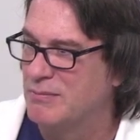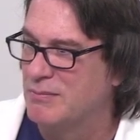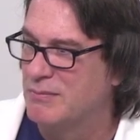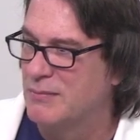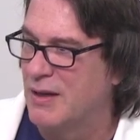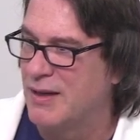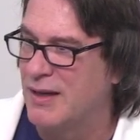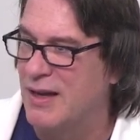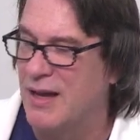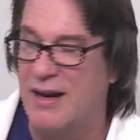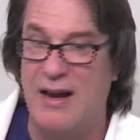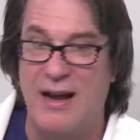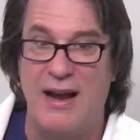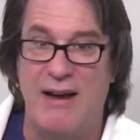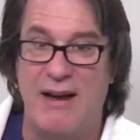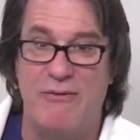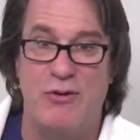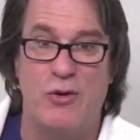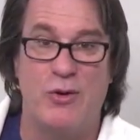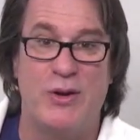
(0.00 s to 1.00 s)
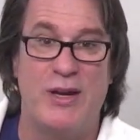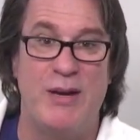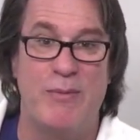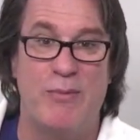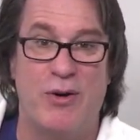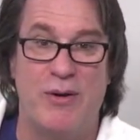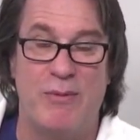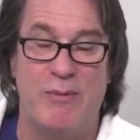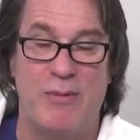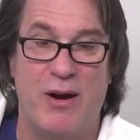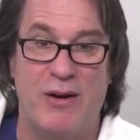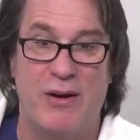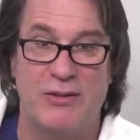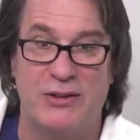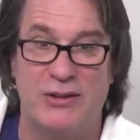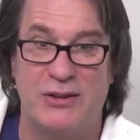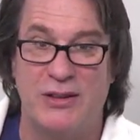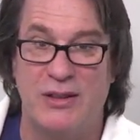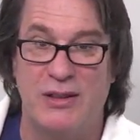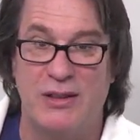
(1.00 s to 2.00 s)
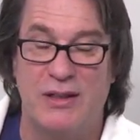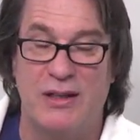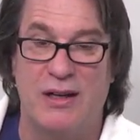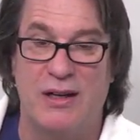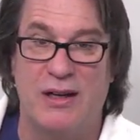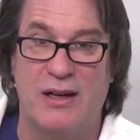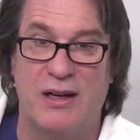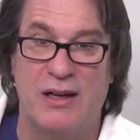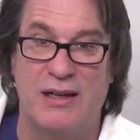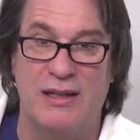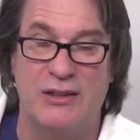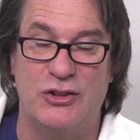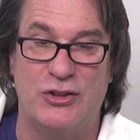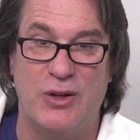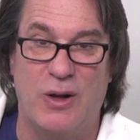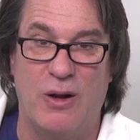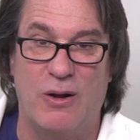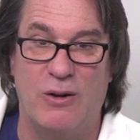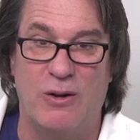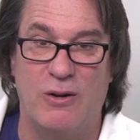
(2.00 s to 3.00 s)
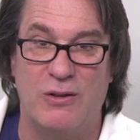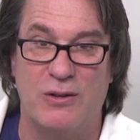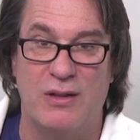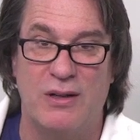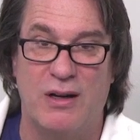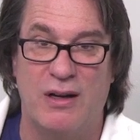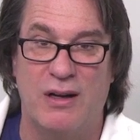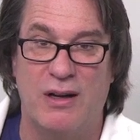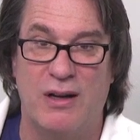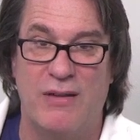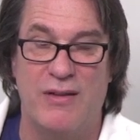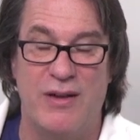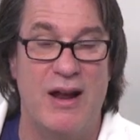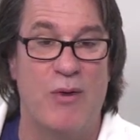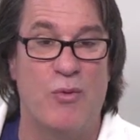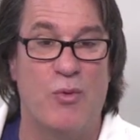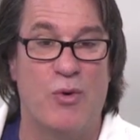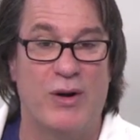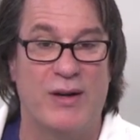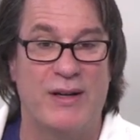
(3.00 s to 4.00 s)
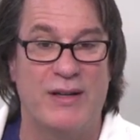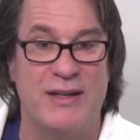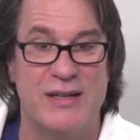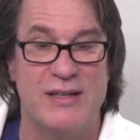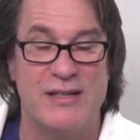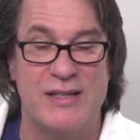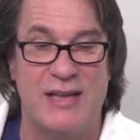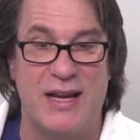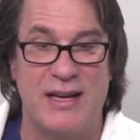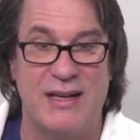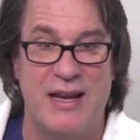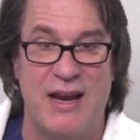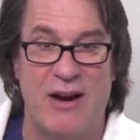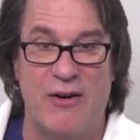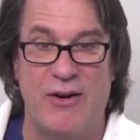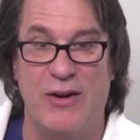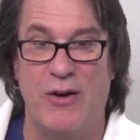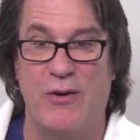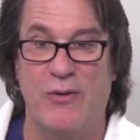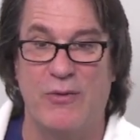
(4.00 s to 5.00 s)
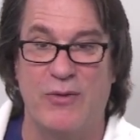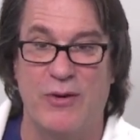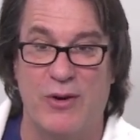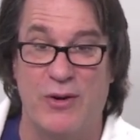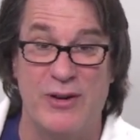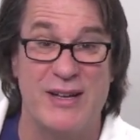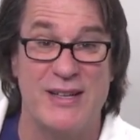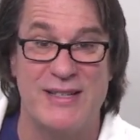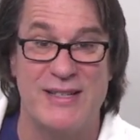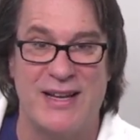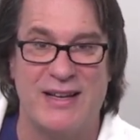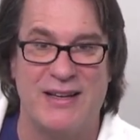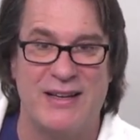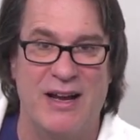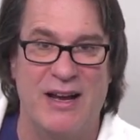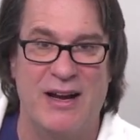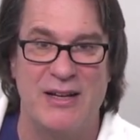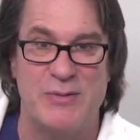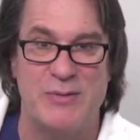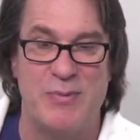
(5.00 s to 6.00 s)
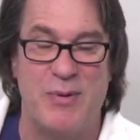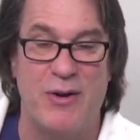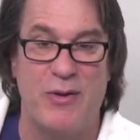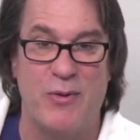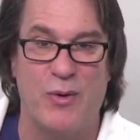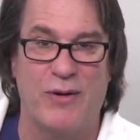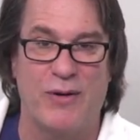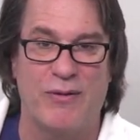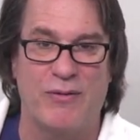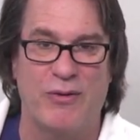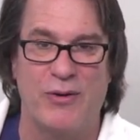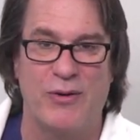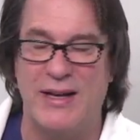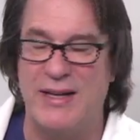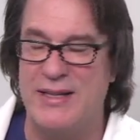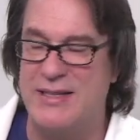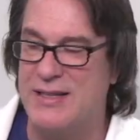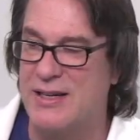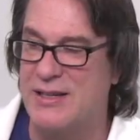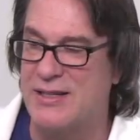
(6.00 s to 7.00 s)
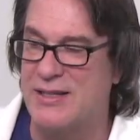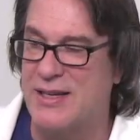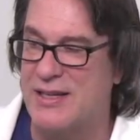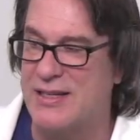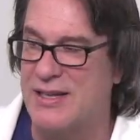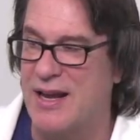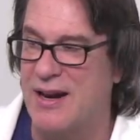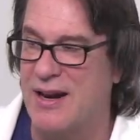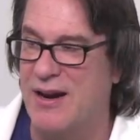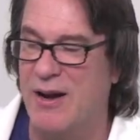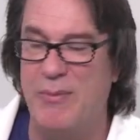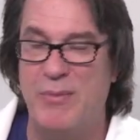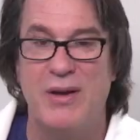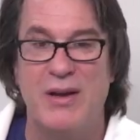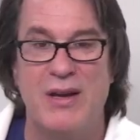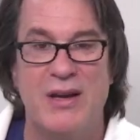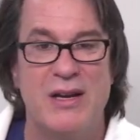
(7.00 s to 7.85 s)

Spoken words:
Again, I have no keyboard and mouse installed. The network does get carried over, or does get, as part of the workflow, does get set up.